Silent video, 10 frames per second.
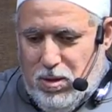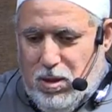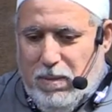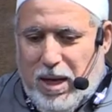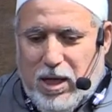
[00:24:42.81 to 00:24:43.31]

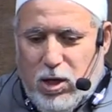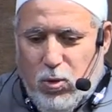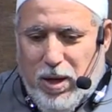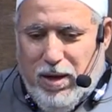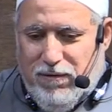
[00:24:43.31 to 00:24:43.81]
the
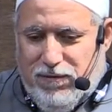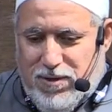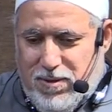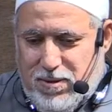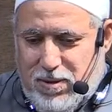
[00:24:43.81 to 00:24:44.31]

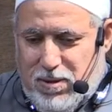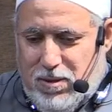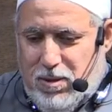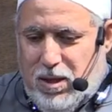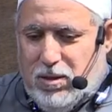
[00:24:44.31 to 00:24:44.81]
microwaves
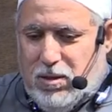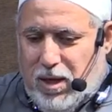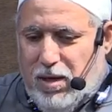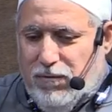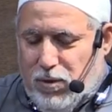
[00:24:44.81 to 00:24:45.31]
that
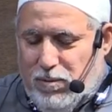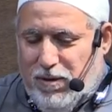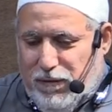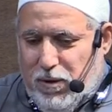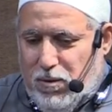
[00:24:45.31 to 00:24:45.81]
run from
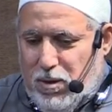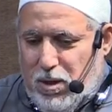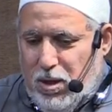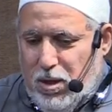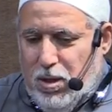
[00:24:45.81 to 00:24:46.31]
the
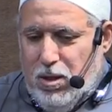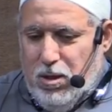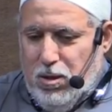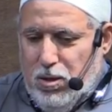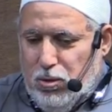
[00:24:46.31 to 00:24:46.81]
phone
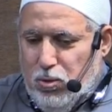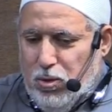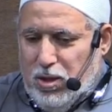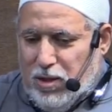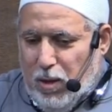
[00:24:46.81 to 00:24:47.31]

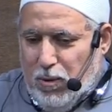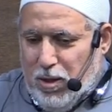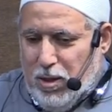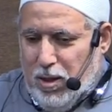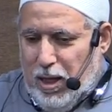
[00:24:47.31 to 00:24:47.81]
to the
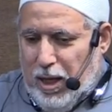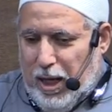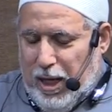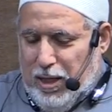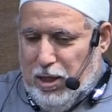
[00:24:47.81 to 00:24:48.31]
tower
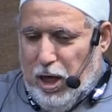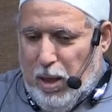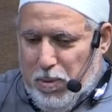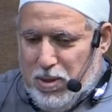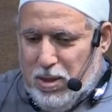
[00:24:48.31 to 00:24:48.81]
and the
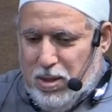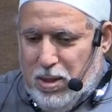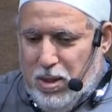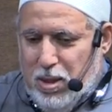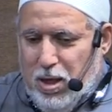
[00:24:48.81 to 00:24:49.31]

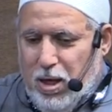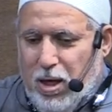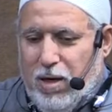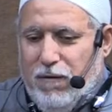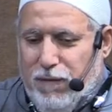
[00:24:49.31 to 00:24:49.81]
opposite
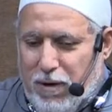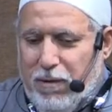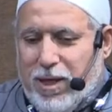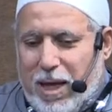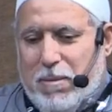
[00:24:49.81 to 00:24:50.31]
are
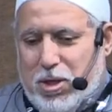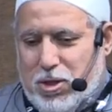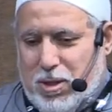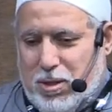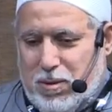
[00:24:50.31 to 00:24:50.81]
very
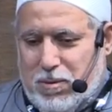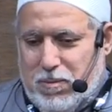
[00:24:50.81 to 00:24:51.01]
damaging.